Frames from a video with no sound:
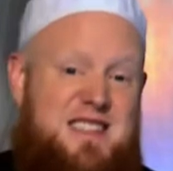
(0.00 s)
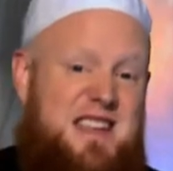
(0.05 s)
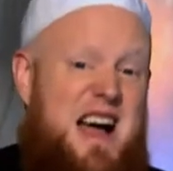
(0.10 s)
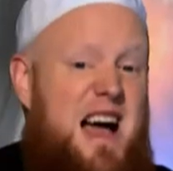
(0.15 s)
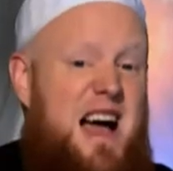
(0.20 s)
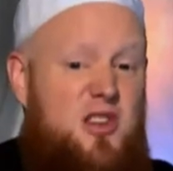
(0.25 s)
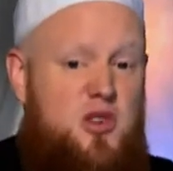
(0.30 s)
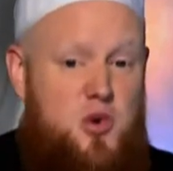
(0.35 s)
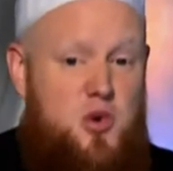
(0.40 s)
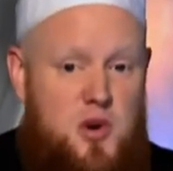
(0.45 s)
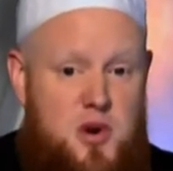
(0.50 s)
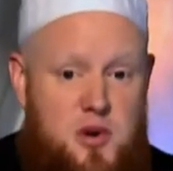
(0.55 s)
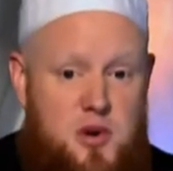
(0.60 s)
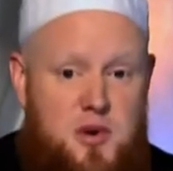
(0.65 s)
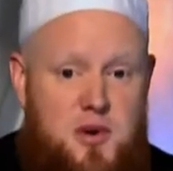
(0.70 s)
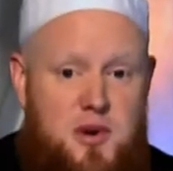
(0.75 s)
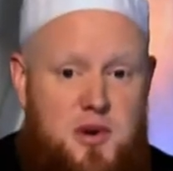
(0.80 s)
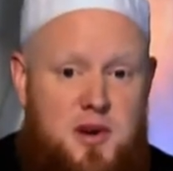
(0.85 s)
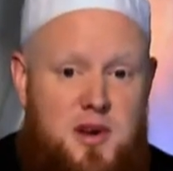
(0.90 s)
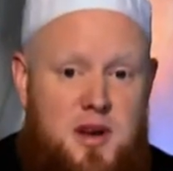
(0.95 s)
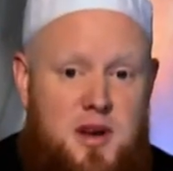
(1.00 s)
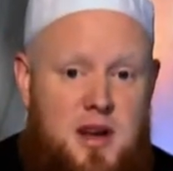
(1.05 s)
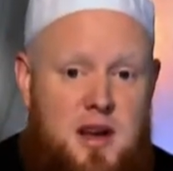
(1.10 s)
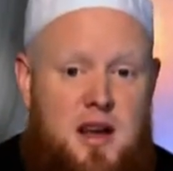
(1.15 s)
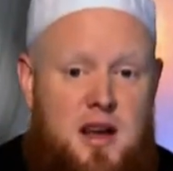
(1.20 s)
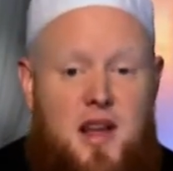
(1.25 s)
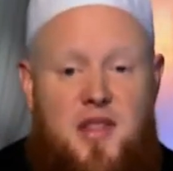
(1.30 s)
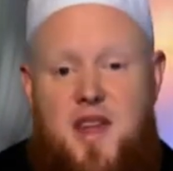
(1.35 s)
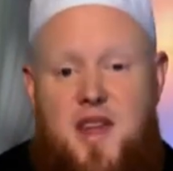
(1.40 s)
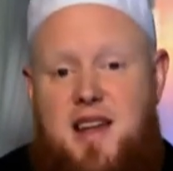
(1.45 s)
not true,
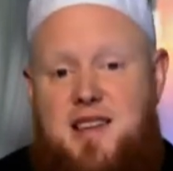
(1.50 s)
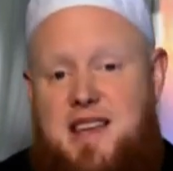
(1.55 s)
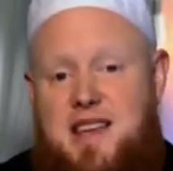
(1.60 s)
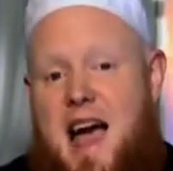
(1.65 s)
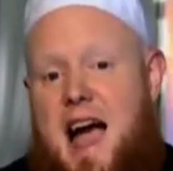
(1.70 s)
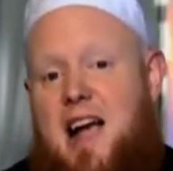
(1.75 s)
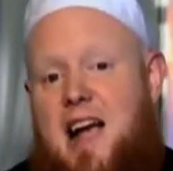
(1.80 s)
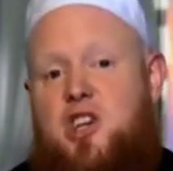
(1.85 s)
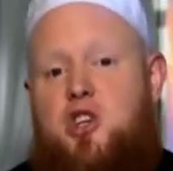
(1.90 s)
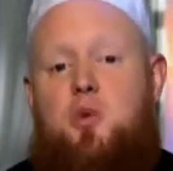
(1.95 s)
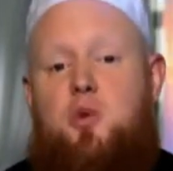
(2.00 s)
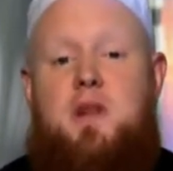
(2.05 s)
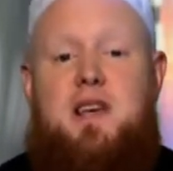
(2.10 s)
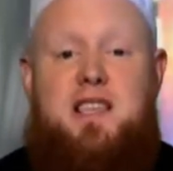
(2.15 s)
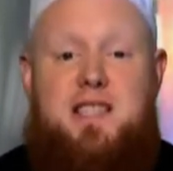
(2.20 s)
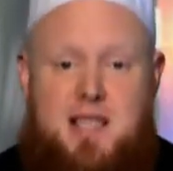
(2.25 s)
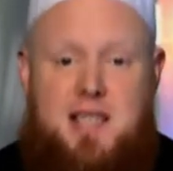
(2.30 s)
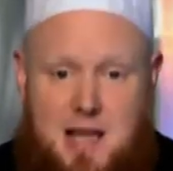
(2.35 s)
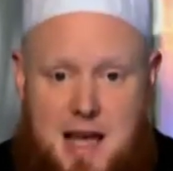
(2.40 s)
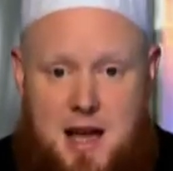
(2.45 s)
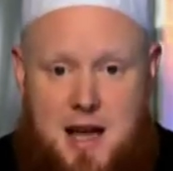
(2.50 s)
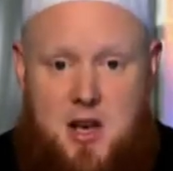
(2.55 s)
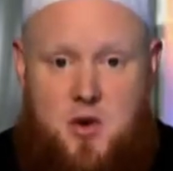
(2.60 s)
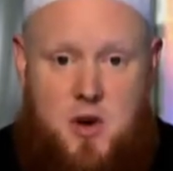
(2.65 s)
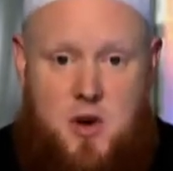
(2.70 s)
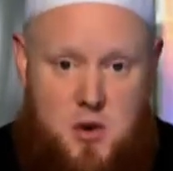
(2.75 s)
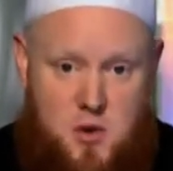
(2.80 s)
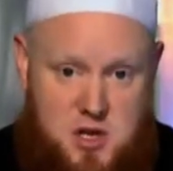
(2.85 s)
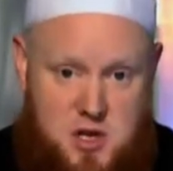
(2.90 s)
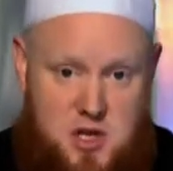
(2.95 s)
then it's actually
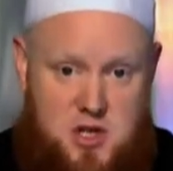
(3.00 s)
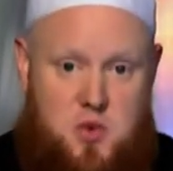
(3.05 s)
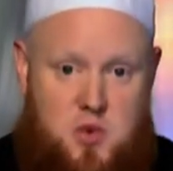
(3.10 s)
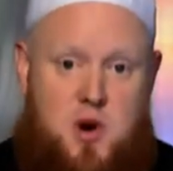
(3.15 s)
slandering, which is